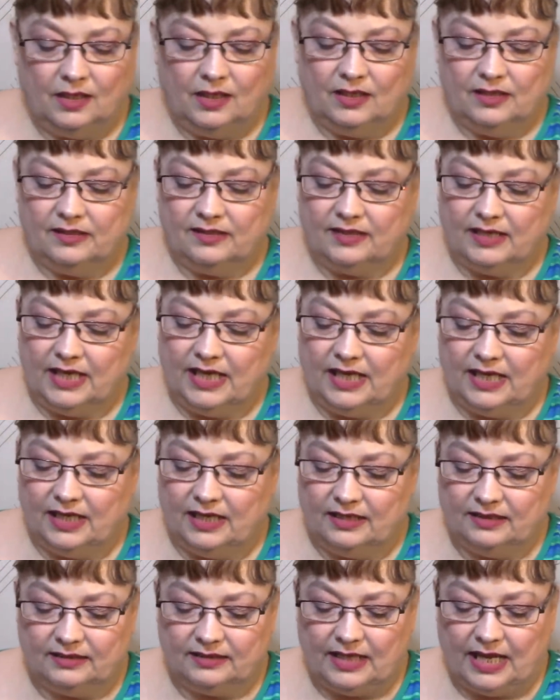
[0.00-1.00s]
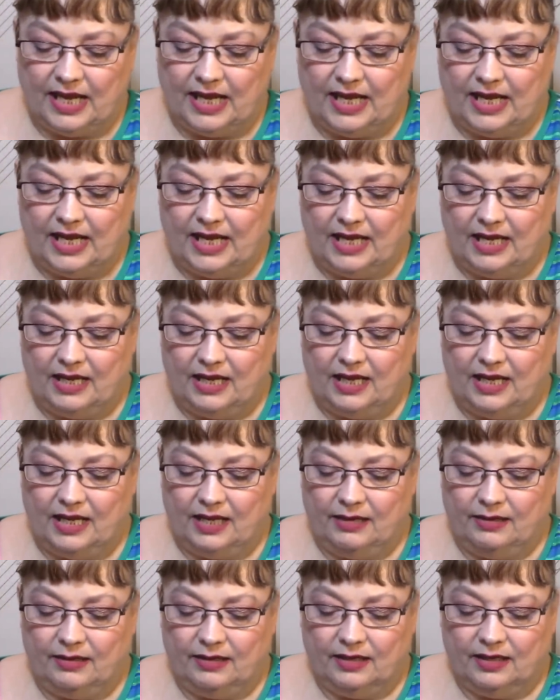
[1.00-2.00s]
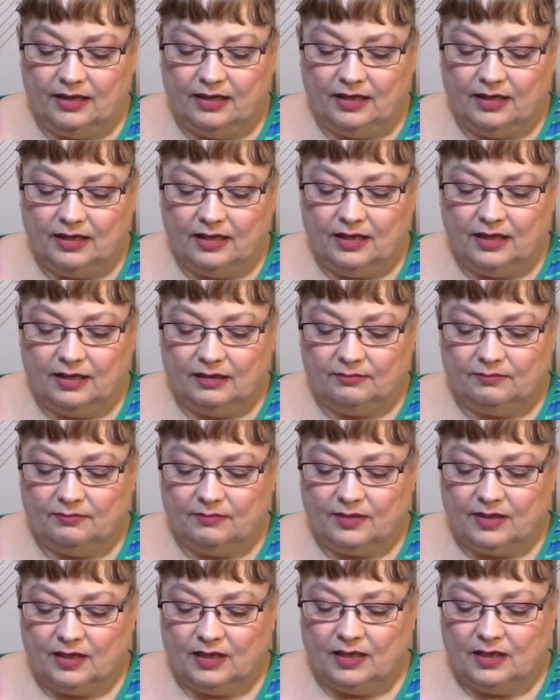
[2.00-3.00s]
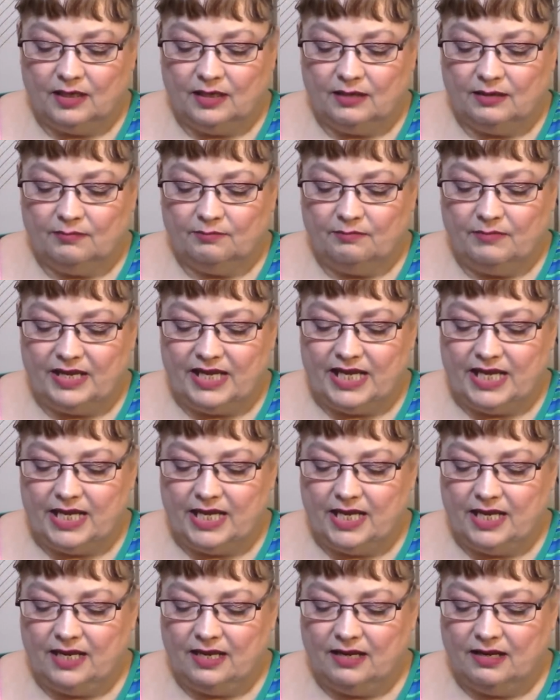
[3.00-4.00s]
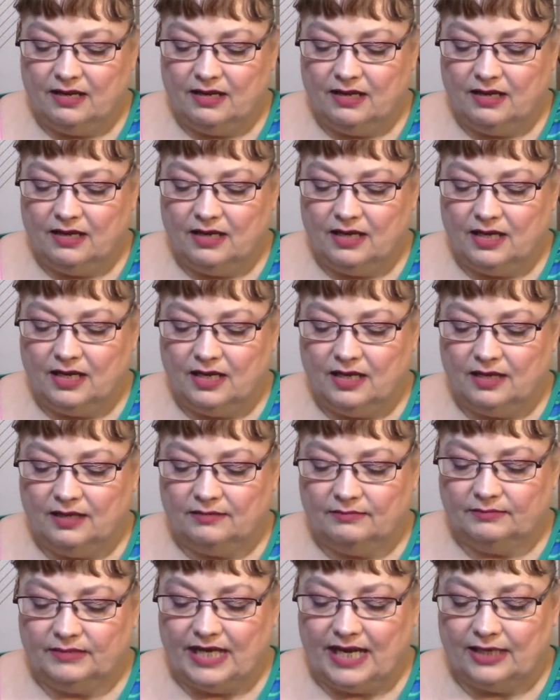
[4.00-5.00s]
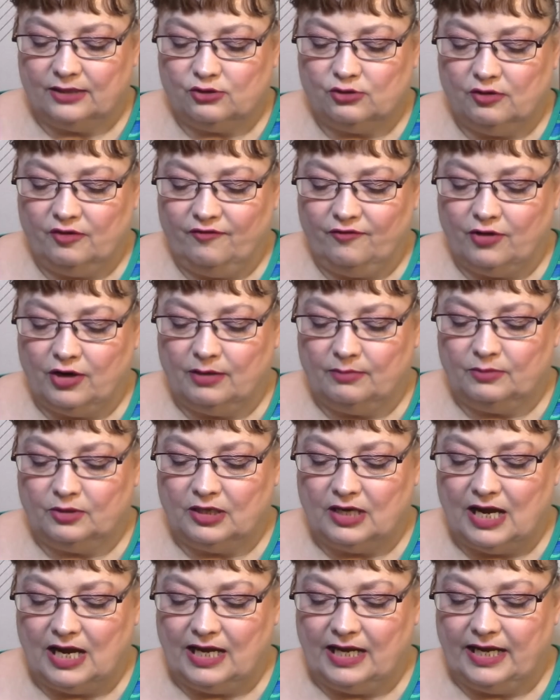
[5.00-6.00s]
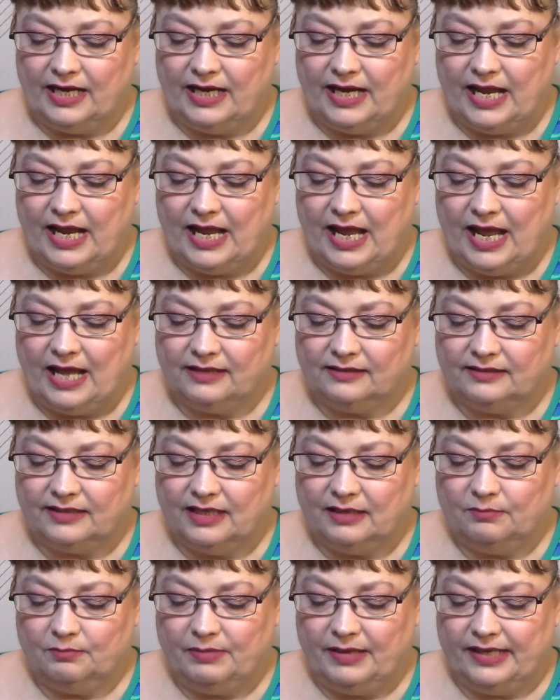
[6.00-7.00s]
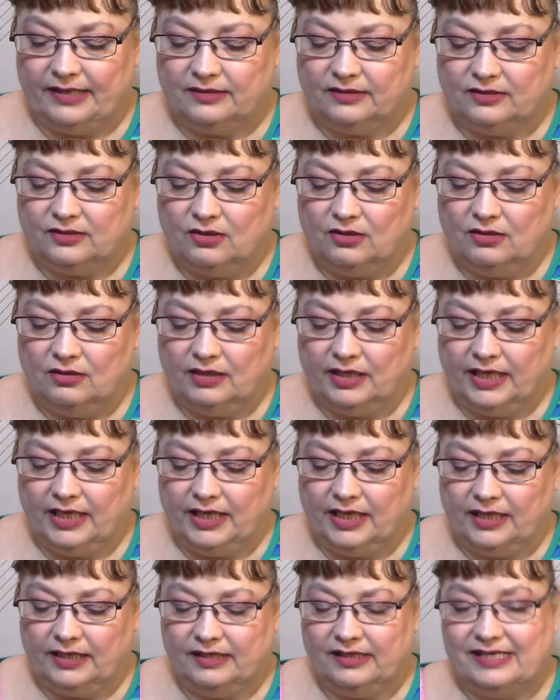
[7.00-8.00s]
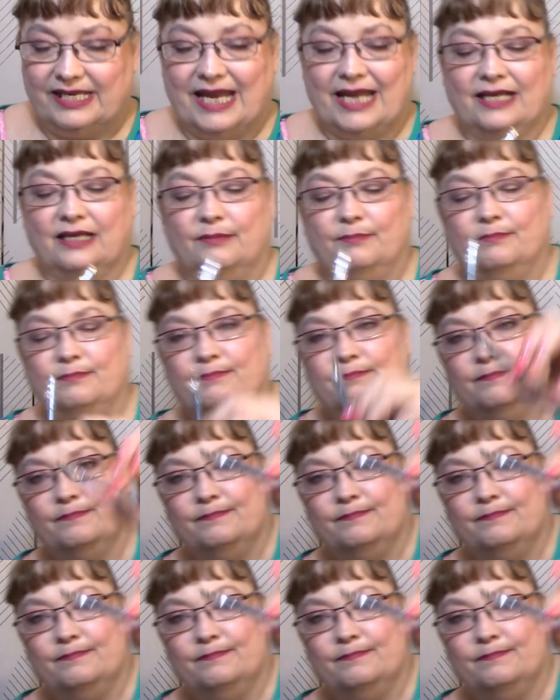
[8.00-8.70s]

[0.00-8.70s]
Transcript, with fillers: This is a Me um, Natural Farmer Eye Accent Pencil in Denim.